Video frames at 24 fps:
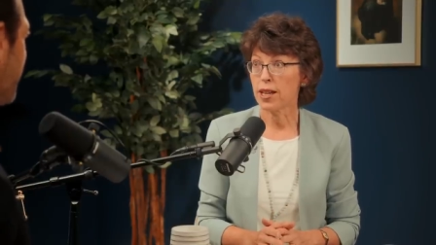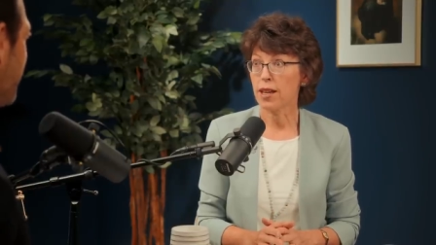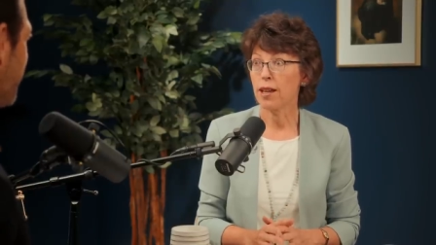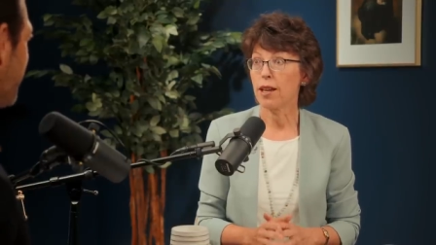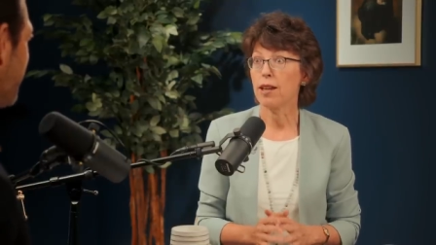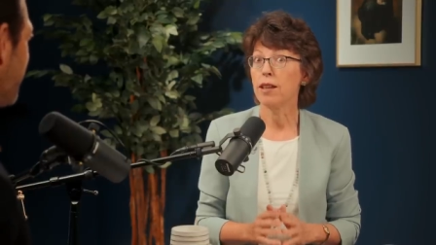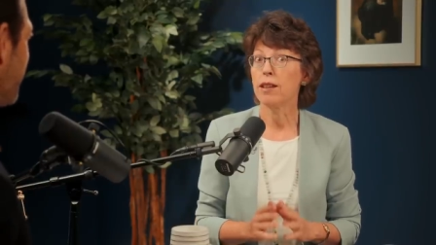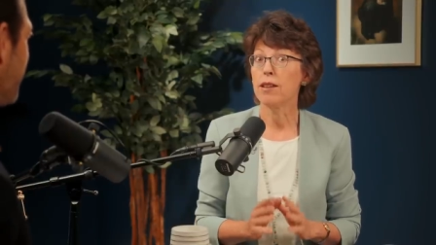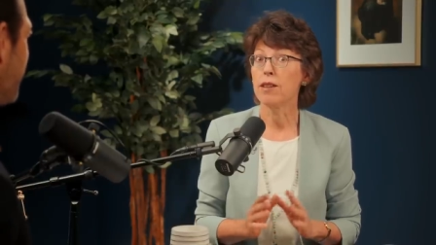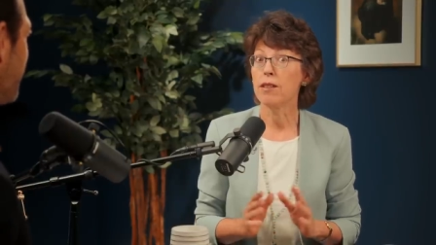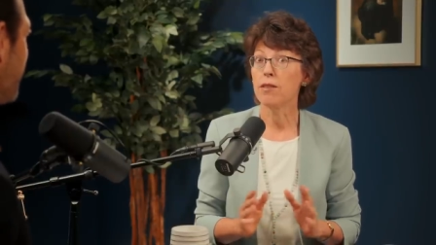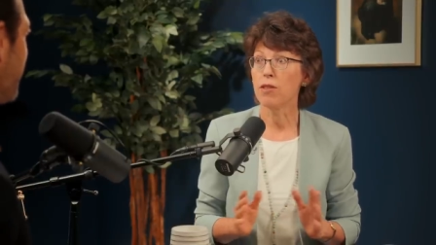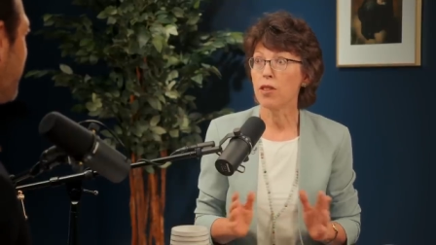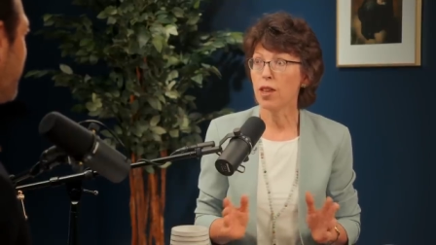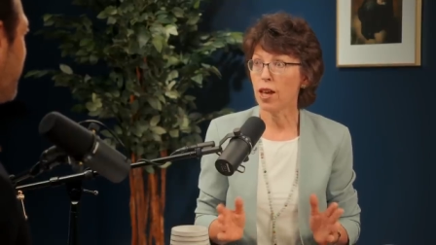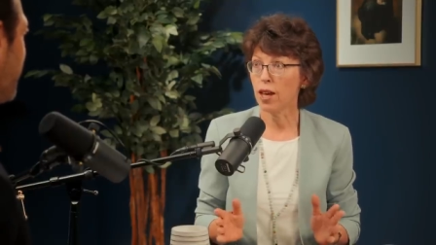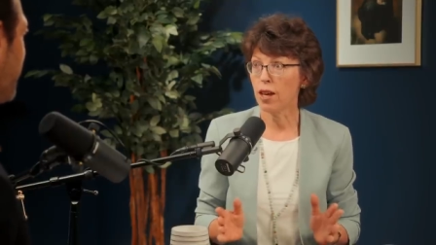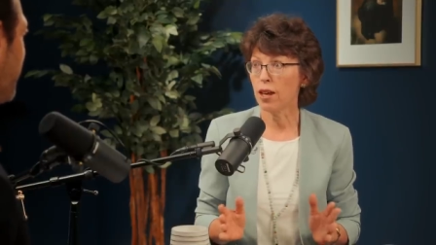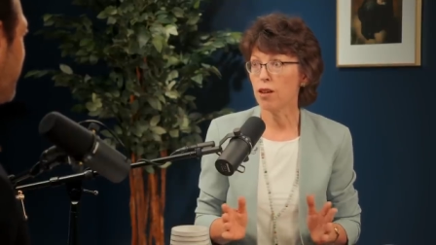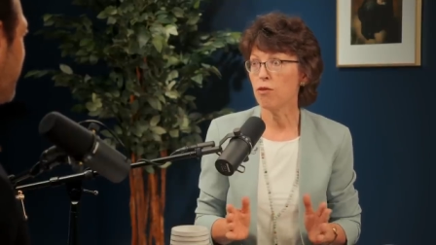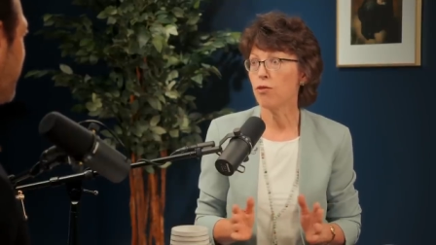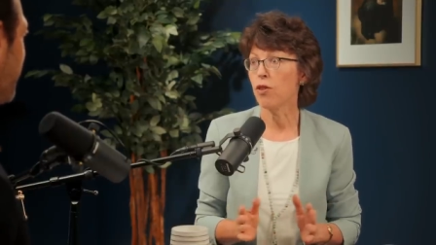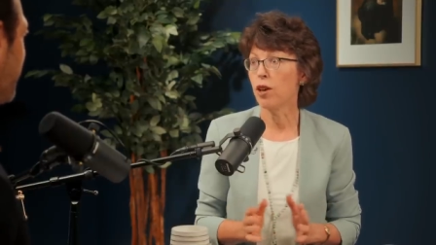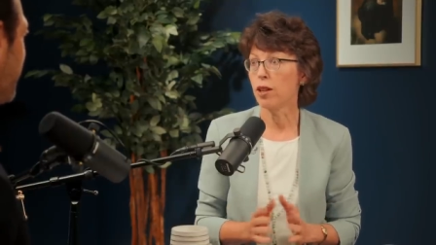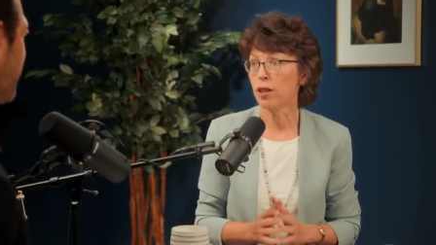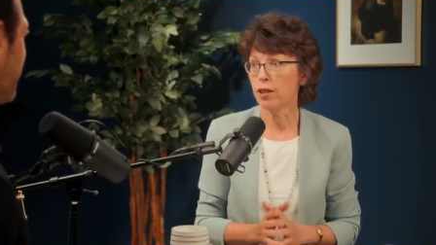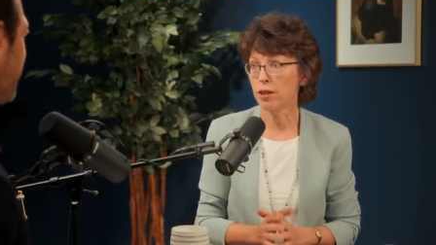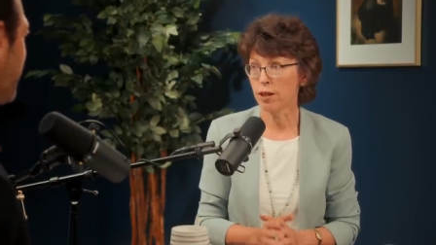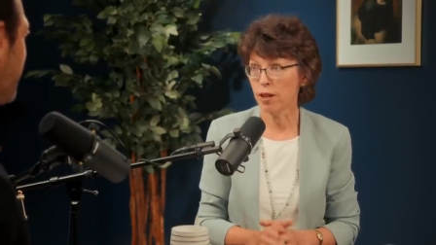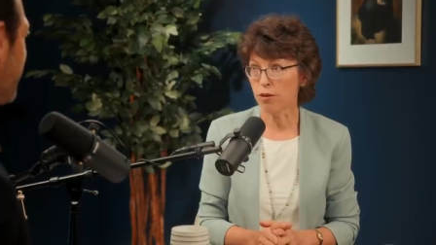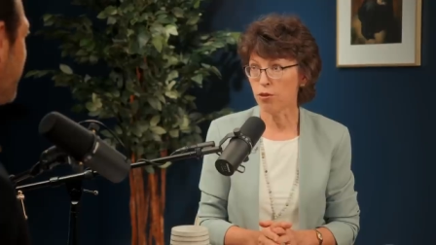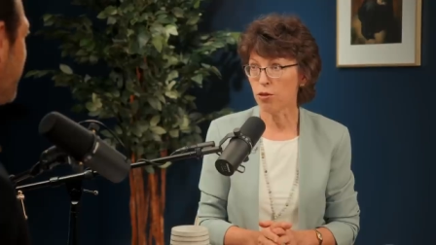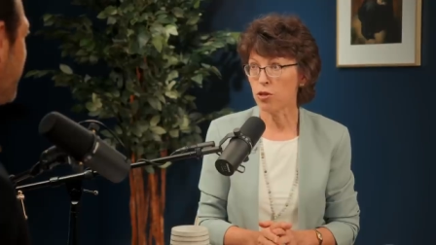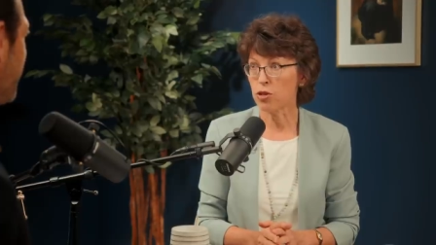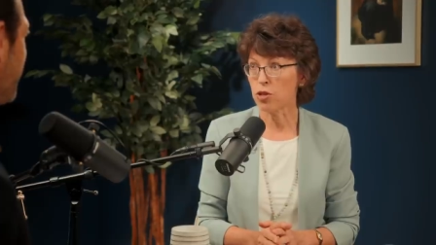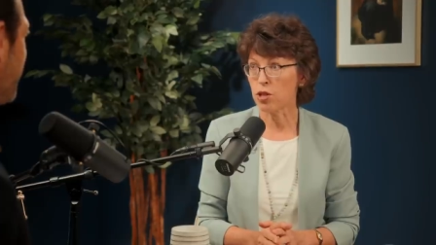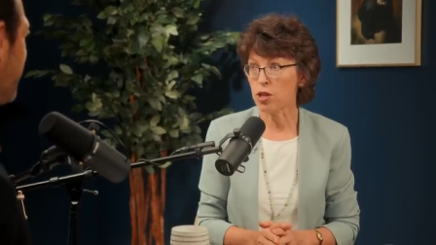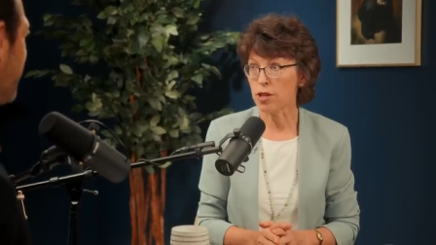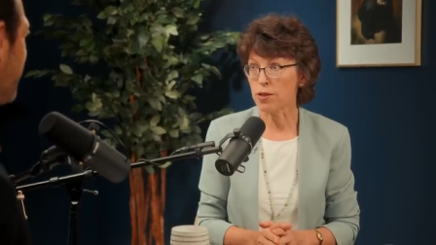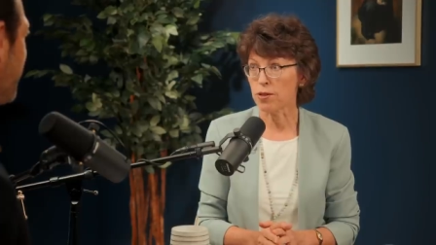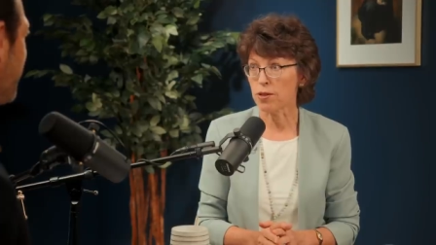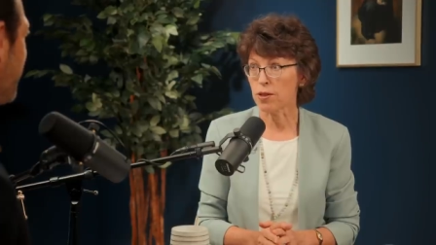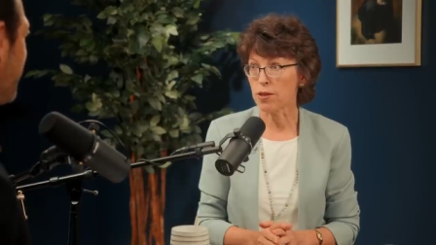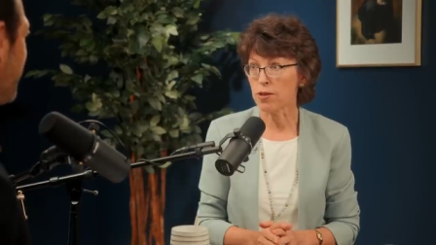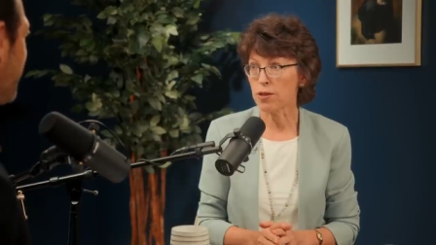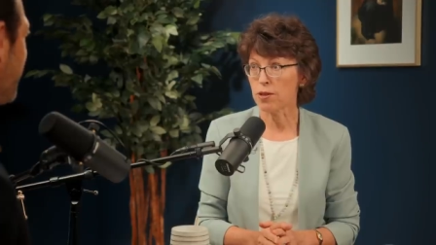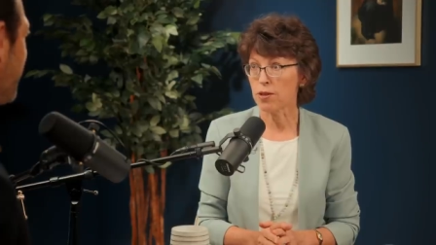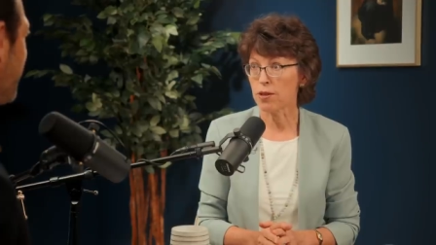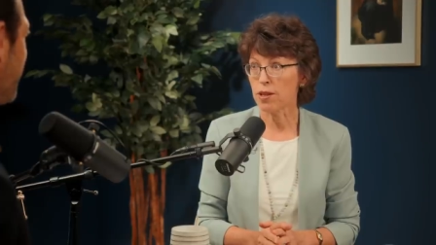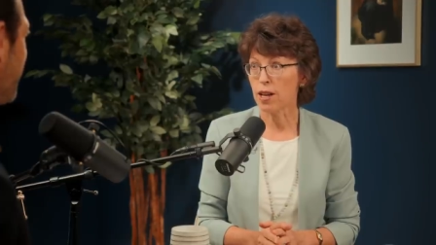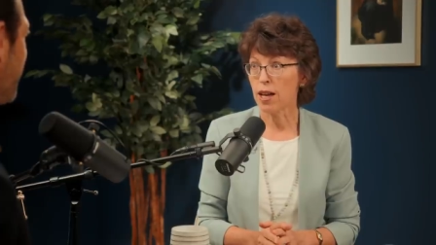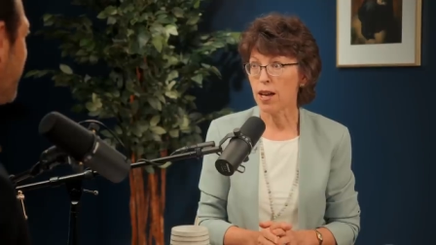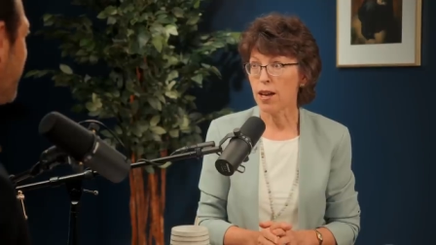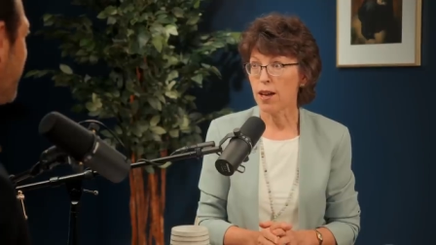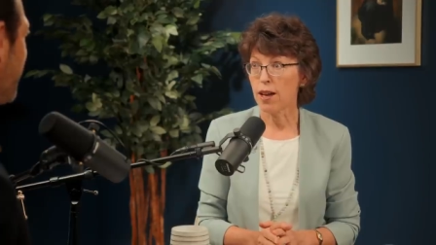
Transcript: And they fell in love with Jesus.